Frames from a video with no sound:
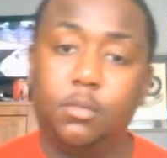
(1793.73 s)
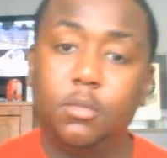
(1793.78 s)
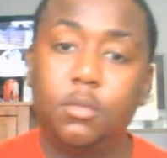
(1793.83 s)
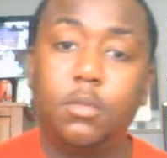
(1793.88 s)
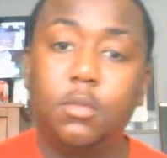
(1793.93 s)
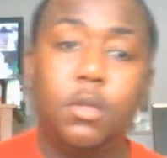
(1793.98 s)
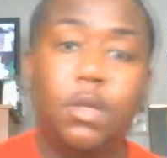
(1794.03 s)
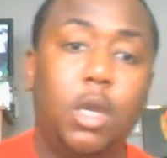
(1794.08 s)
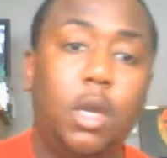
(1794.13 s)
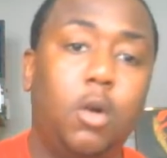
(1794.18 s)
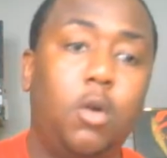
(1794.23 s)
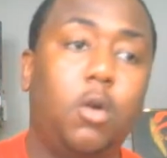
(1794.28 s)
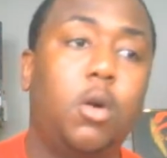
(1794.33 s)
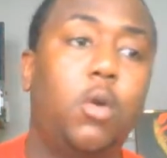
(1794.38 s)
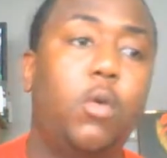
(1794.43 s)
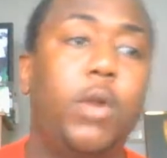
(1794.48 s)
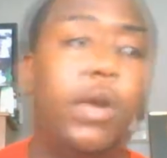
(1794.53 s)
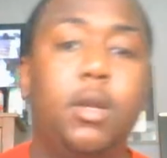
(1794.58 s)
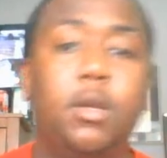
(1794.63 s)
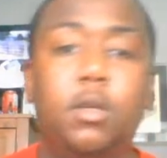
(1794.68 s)
I go
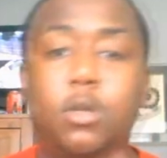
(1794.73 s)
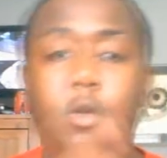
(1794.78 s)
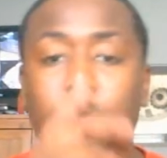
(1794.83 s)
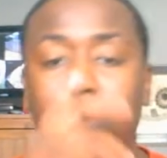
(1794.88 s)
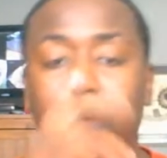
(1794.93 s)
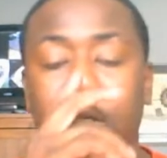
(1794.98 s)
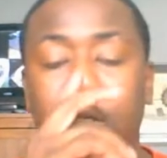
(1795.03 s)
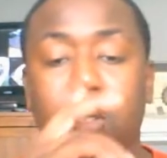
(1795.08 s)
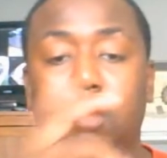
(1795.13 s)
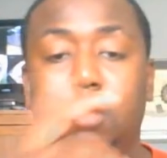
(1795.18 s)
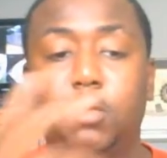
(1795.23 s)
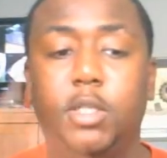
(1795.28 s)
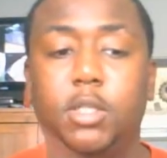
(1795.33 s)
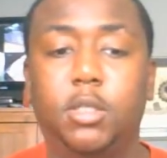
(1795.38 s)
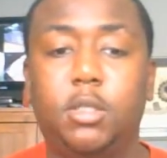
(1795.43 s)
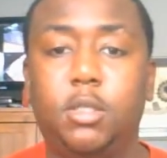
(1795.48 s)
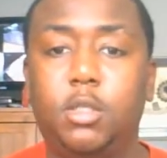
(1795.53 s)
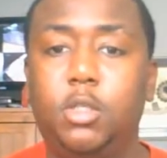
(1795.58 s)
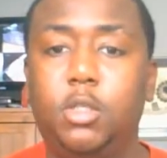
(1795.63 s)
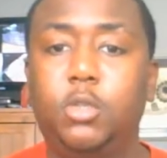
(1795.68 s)
around the corner, hit the
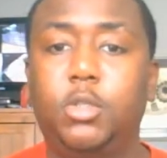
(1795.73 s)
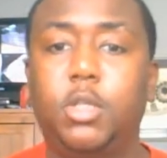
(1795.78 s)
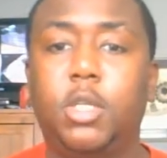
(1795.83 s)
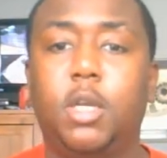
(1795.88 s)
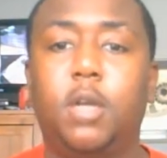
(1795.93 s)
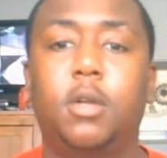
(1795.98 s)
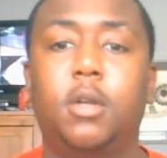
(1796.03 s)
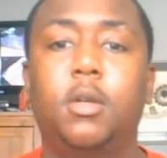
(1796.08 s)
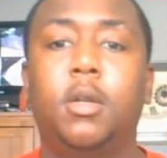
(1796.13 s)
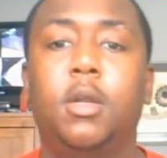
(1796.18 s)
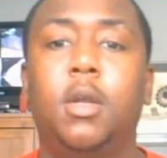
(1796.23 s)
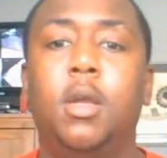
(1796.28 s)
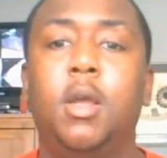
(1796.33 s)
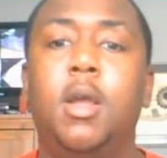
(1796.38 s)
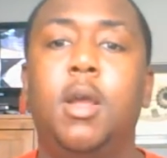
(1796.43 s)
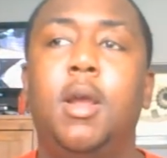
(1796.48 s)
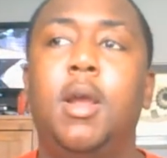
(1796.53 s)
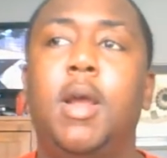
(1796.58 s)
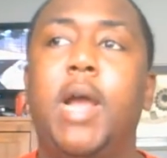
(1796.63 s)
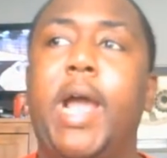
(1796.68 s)
U-turn.
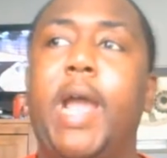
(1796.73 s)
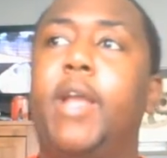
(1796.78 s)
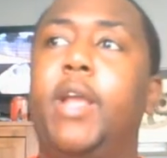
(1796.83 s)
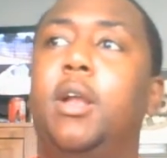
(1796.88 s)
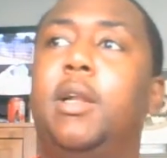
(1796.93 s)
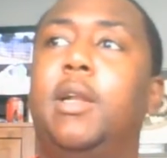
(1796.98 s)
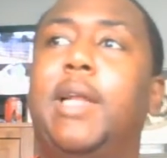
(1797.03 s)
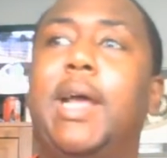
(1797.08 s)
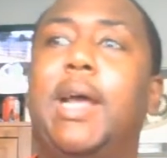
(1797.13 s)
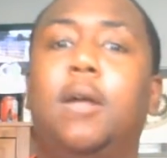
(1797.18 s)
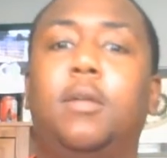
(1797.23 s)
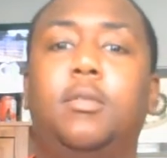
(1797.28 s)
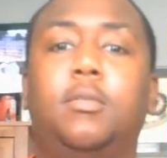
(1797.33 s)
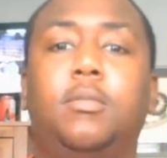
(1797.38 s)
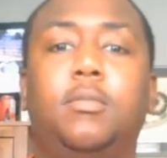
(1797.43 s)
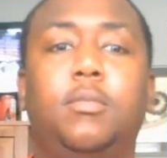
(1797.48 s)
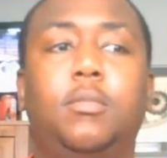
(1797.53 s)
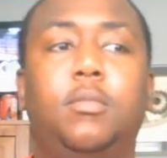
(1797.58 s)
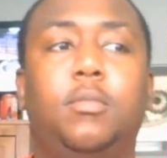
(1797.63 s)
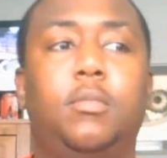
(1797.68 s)
I hear a loud
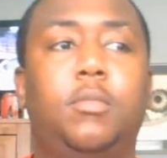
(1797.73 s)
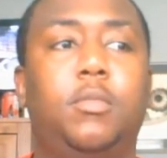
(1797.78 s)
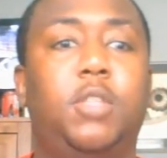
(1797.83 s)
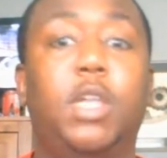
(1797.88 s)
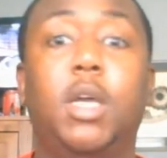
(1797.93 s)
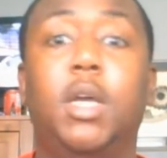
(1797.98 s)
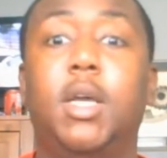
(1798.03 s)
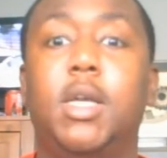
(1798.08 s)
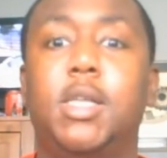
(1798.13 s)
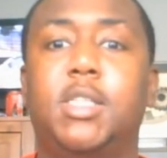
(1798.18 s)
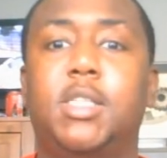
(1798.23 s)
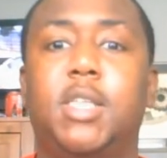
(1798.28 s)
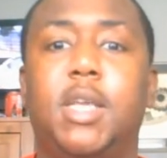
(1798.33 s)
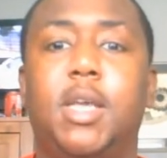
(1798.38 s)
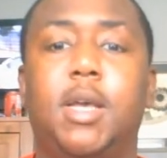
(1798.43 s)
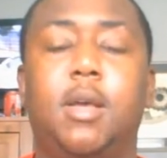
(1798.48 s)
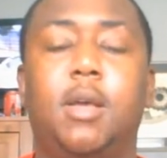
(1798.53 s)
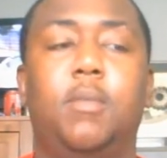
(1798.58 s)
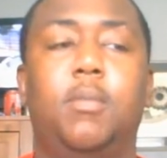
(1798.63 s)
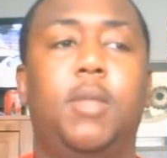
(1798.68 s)
thud sound.
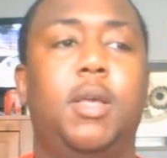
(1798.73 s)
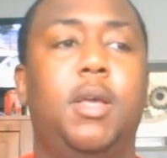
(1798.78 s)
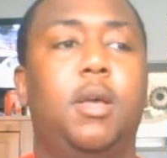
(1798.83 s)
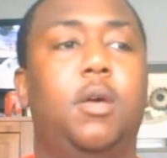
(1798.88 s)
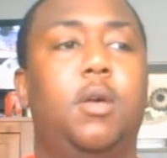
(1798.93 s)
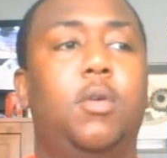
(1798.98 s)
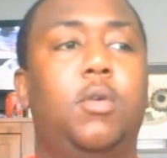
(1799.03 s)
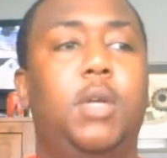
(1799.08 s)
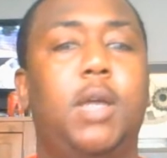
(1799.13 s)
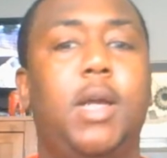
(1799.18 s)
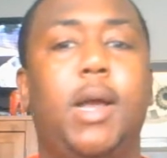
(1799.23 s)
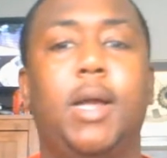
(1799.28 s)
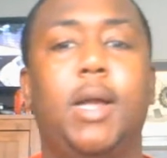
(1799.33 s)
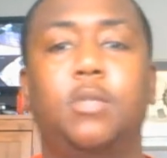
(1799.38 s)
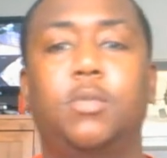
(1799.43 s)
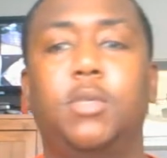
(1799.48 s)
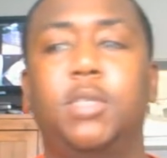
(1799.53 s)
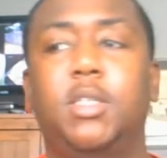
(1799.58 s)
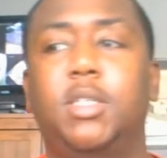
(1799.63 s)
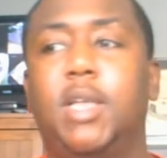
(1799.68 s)
I'm like, oh gosh,
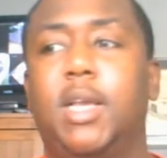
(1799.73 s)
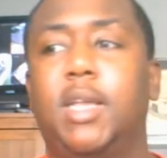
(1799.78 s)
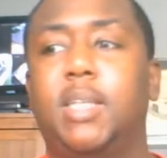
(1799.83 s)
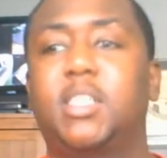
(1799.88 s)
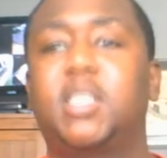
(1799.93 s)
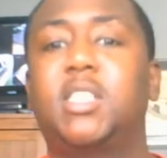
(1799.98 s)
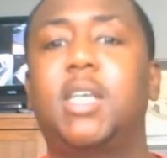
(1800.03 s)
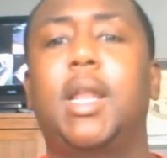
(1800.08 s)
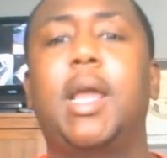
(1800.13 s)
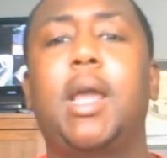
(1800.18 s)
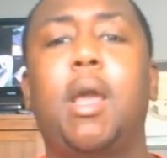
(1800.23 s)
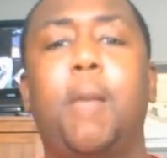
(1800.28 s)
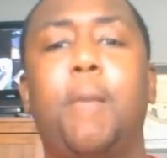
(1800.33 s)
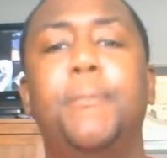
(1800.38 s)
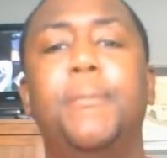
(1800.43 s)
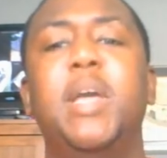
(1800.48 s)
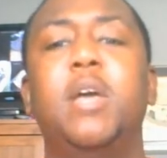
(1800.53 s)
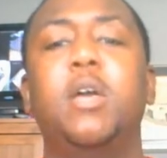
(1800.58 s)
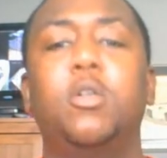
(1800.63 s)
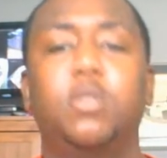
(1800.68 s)
what is that? It sounds like a
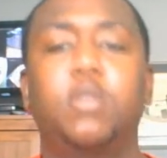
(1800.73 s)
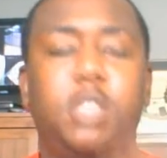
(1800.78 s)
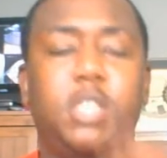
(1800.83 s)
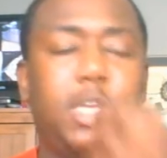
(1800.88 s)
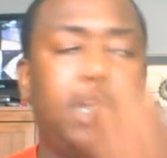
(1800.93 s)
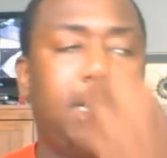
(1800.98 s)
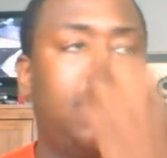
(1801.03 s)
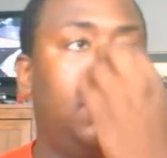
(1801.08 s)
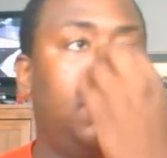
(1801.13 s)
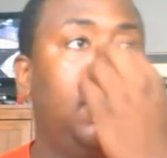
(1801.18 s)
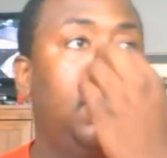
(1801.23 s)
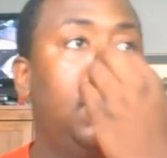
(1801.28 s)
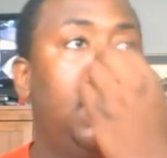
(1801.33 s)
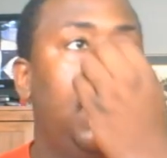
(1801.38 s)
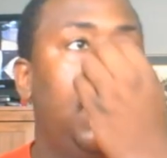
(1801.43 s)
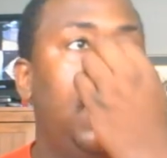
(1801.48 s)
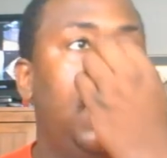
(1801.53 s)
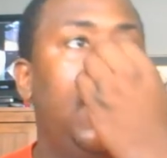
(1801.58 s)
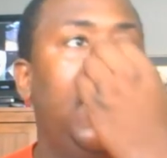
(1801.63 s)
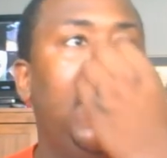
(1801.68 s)
metal sound.
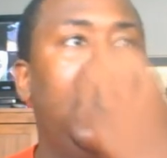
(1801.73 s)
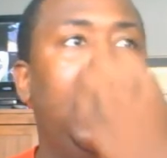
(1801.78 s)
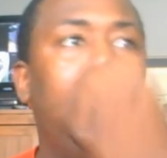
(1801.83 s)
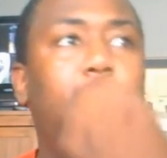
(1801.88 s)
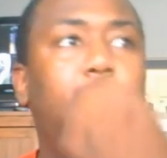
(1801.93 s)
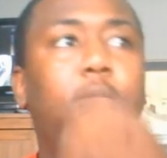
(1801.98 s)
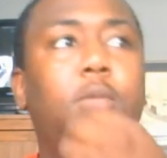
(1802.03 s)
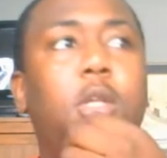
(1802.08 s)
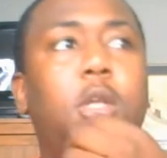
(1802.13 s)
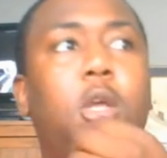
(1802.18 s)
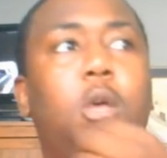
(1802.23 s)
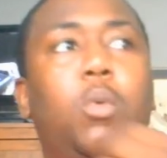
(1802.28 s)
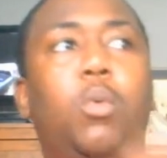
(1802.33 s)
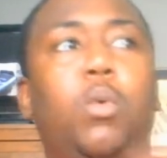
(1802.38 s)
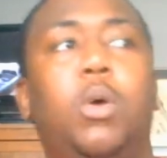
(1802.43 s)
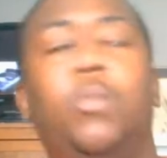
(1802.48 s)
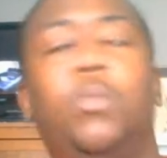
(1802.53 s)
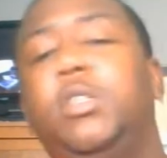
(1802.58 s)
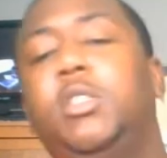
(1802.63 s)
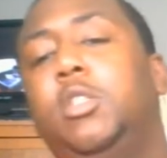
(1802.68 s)
And what
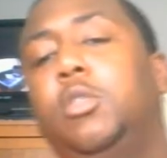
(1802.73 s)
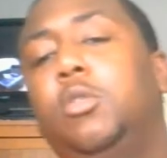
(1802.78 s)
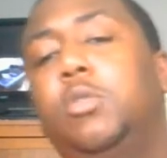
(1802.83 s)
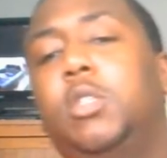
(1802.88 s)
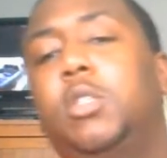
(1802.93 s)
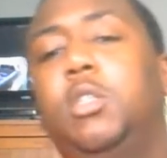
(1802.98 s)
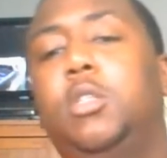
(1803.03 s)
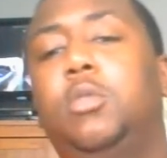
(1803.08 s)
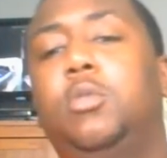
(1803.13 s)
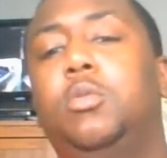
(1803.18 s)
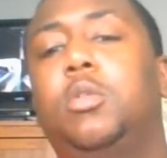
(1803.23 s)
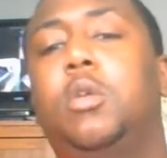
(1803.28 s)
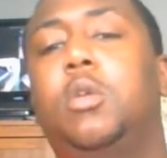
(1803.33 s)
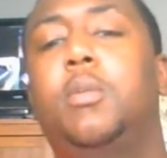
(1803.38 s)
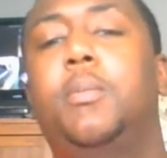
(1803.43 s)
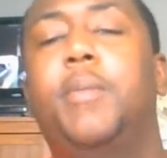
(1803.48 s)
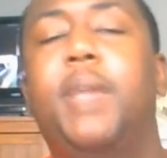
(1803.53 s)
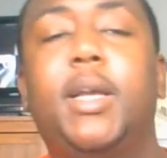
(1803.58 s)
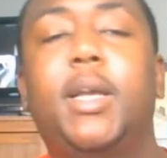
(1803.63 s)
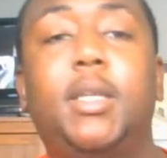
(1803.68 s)
we usually use on the
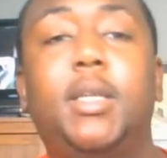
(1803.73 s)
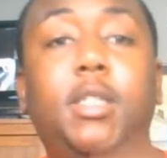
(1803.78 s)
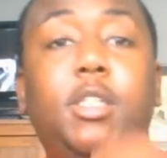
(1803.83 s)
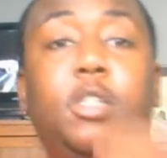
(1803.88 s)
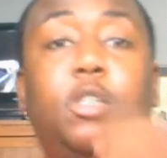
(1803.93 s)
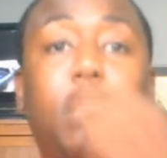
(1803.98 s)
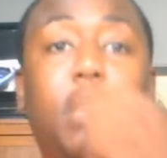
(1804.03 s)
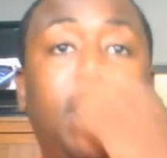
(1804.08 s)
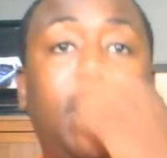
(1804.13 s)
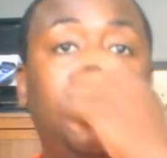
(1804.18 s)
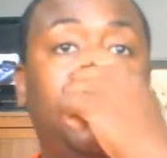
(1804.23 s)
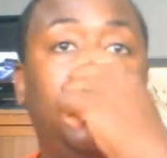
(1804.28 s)
back of these trailers is